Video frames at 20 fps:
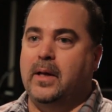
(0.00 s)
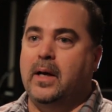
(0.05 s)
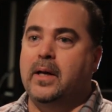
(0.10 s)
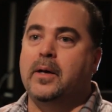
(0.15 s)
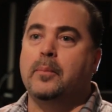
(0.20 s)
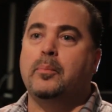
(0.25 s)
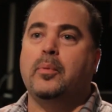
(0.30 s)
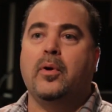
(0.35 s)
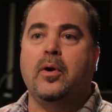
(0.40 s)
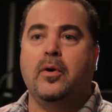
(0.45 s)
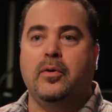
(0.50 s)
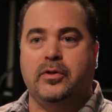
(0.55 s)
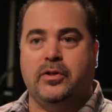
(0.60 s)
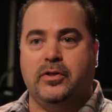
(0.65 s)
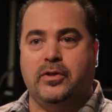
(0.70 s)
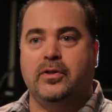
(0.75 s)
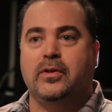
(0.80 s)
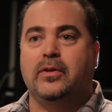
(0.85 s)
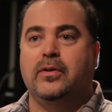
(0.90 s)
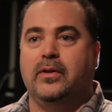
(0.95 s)
an
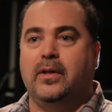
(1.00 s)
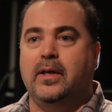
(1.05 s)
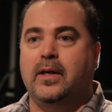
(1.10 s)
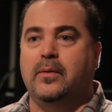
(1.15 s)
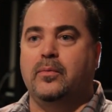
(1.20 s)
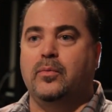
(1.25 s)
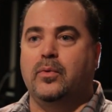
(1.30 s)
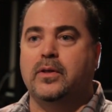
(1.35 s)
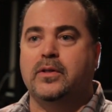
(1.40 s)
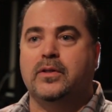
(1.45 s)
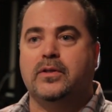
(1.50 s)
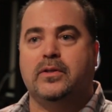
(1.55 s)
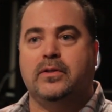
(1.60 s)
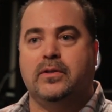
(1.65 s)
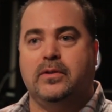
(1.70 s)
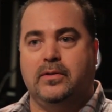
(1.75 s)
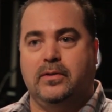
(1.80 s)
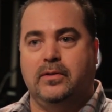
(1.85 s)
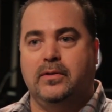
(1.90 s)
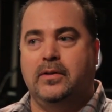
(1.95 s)
approach that
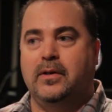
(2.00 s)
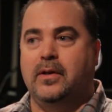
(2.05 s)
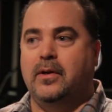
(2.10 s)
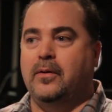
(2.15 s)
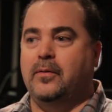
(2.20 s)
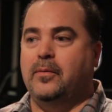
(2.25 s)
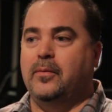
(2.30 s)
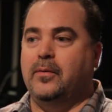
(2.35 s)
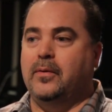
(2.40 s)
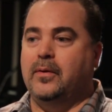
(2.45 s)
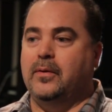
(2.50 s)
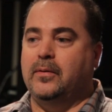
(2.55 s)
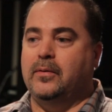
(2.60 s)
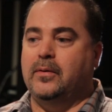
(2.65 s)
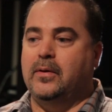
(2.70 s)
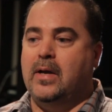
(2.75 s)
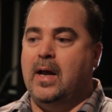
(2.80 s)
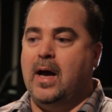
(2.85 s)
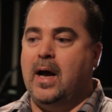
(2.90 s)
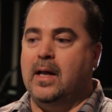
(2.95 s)
was
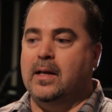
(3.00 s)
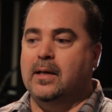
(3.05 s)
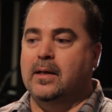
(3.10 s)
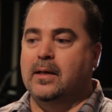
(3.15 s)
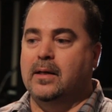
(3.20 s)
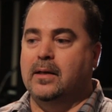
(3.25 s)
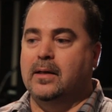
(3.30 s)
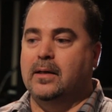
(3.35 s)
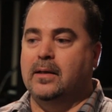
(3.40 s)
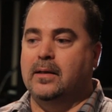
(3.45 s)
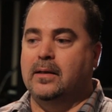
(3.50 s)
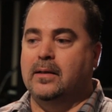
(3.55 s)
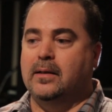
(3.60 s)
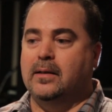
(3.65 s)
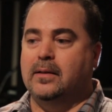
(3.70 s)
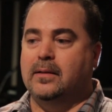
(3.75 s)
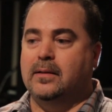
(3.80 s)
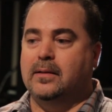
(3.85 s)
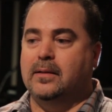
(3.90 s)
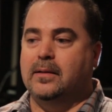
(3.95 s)
not
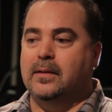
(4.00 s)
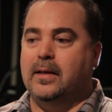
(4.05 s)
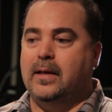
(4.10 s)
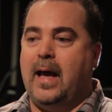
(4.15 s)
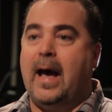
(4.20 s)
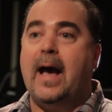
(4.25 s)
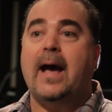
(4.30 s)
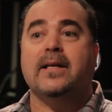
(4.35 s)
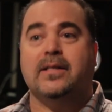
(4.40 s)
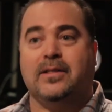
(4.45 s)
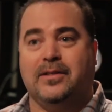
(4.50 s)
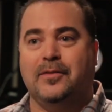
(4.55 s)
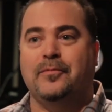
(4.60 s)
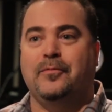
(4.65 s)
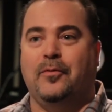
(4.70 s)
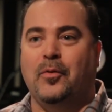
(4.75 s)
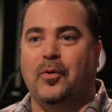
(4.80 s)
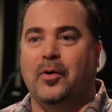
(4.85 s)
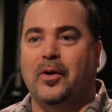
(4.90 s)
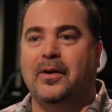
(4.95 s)
asked
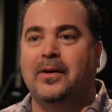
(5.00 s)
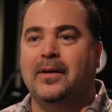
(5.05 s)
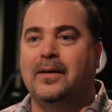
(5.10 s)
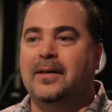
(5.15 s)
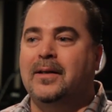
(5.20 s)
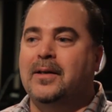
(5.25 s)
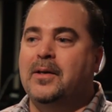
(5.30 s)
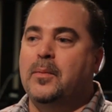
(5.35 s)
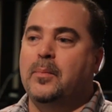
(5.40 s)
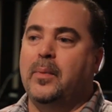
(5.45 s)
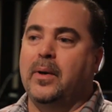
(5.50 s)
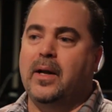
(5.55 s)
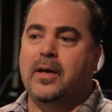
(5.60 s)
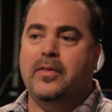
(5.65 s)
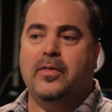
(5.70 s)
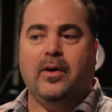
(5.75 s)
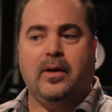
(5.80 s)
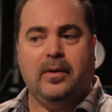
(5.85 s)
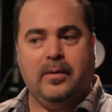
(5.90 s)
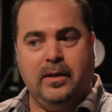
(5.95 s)
for, but I
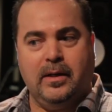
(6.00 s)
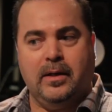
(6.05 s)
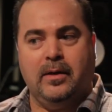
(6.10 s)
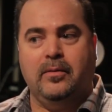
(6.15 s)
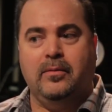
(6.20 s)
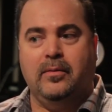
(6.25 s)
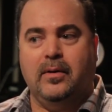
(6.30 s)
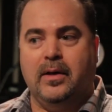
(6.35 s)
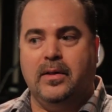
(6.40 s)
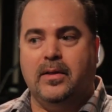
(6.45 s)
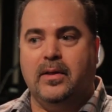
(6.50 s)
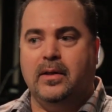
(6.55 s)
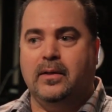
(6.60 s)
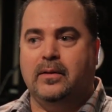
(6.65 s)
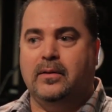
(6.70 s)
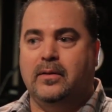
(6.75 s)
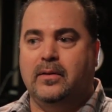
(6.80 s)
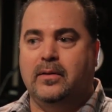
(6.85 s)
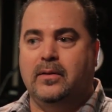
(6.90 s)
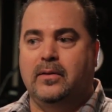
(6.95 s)
thought, I
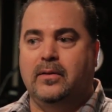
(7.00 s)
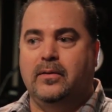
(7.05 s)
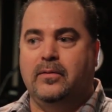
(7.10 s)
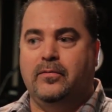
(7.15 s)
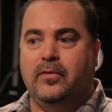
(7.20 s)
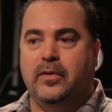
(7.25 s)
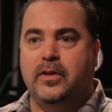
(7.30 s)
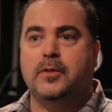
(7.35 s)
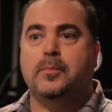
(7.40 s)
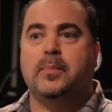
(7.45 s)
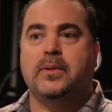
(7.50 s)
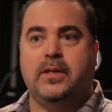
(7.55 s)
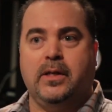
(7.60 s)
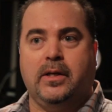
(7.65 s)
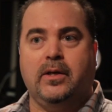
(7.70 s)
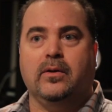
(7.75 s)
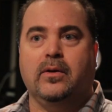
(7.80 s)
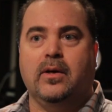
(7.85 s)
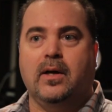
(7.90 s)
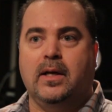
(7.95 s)
think for this
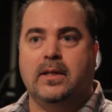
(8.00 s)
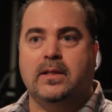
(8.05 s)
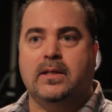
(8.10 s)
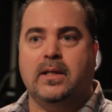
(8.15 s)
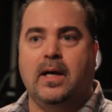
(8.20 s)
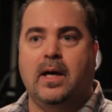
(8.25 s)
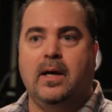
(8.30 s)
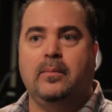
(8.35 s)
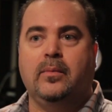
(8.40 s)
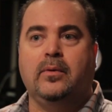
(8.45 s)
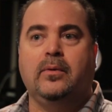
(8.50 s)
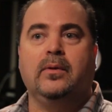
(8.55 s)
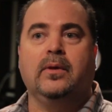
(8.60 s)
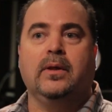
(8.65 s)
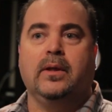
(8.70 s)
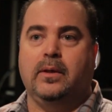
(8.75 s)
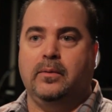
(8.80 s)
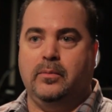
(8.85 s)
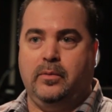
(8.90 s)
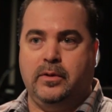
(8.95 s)
particular ensemble,
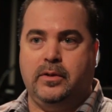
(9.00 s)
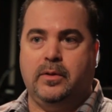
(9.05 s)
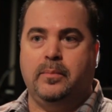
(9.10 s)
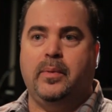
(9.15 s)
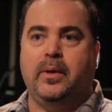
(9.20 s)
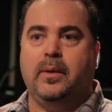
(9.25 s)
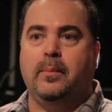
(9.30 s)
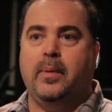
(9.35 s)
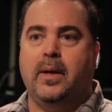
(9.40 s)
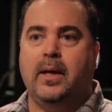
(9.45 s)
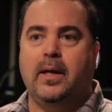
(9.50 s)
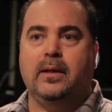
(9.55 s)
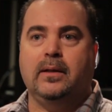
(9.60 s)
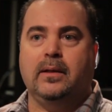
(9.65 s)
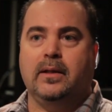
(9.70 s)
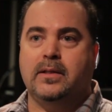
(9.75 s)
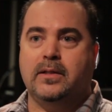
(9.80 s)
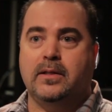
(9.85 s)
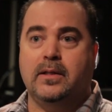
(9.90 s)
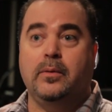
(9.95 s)
and it was a big band,
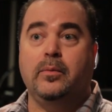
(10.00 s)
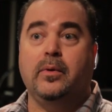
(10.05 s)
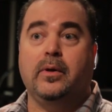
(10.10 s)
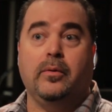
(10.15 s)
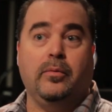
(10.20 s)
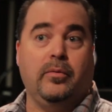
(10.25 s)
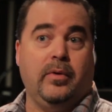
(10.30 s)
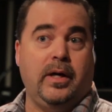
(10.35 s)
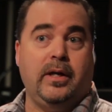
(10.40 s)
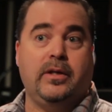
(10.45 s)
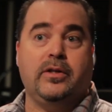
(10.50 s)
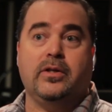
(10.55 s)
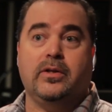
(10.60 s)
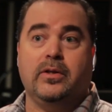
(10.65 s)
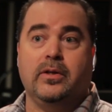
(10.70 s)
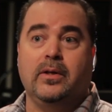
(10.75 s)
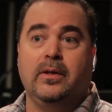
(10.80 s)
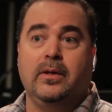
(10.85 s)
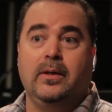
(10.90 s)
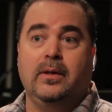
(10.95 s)
let's see what a
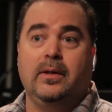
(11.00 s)
reach,